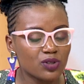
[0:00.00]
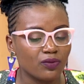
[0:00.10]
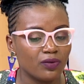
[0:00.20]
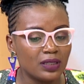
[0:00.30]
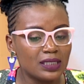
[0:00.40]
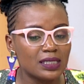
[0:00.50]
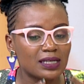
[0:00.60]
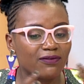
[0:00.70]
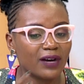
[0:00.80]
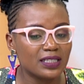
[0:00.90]
of this is
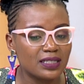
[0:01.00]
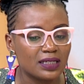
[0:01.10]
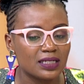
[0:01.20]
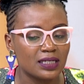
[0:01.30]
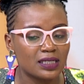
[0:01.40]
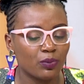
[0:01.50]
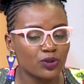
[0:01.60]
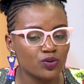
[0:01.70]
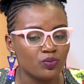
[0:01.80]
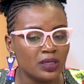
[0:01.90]
a fight that is
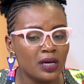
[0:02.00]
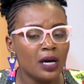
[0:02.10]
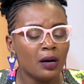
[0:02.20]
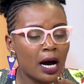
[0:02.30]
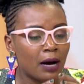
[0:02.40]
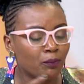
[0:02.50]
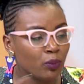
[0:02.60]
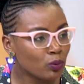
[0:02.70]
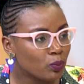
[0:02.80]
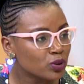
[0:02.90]
supposed to be
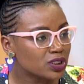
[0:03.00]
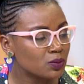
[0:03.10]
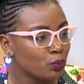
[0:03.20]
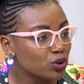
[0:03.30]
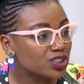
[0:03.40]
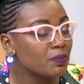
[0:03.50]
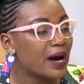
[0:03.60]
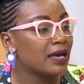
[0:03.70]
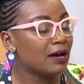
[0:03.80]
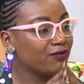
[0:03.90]
pushed
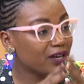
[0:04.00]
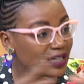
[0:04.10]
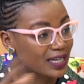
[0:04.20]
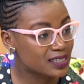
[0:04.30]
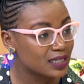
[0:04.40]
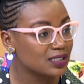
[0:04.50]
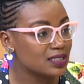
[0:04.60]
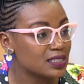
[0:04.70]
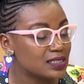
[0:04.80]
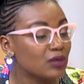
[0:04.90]
by various
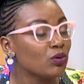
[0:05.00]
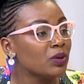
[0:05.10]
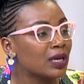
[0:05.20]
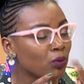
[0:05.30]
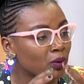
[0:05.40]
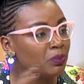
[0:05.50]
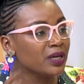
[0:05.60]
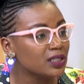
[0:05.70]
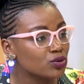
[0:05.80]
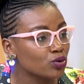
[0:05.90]
agencies, then we will
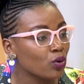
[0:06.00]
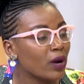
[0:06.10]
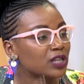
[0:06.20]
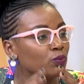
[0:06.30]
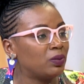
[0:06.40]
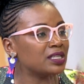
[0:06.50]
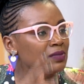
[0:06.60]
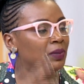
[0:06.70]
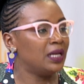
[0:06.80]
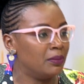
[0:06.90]
begin to know where to place
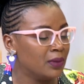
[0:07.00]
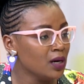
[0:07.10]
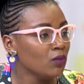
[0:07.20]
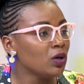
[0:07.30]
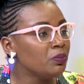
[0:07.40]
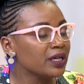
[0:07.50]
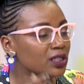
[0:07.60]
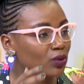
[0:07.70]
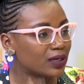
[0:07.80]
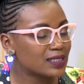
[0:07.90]
blame. We'll
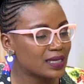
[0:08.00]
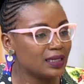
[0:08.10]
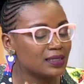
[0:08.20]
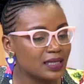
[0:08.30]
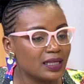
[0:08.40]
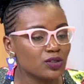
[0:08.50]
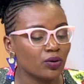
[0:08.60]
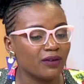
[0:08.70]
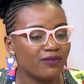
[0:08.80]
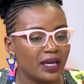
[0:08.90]
begin to understand and say that,
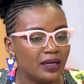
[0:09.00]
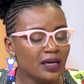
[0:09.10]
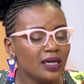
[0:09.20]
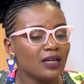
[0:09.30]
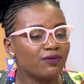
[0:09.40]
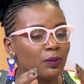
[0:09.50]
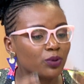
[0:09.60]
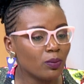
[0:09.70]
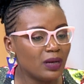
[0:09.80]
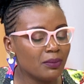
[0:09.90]
okay, fine, if the
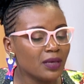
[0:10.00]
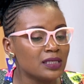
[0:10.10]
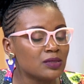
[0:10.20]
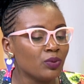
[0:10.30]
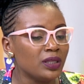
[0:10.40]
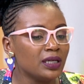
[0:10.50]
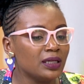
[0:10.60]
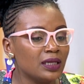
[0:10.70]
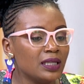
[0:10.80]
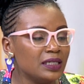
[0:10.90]
problem is
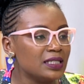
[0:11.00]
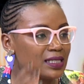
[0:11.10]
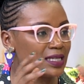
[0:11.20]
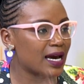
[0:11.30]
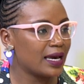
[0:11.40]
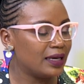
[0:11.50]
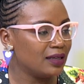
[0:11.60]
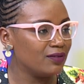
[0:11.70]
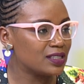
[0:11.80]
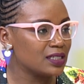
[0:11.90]
within the DCI,
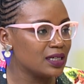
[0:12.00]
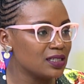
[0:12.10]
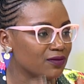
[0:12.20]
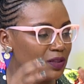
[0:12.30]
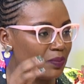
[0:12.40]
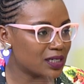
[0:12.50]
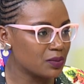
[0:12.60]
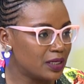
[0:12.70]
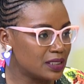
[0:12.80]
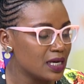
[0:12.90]
investigative
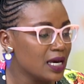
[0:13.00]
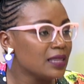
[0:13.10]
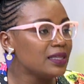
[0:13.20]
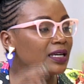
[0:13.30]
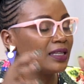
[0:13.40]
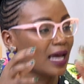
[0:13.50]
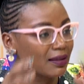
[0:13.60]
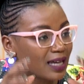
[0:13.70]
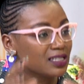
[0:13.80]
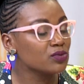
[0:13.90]
department, then
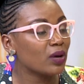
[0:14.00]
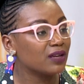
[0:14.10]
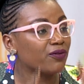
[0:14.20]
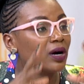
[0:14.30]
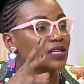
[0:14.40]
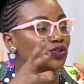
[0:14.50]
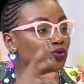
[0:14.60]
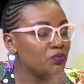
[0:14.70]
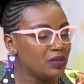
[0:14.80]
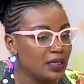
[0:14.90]
that is where the focus
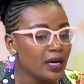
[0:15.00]
should be.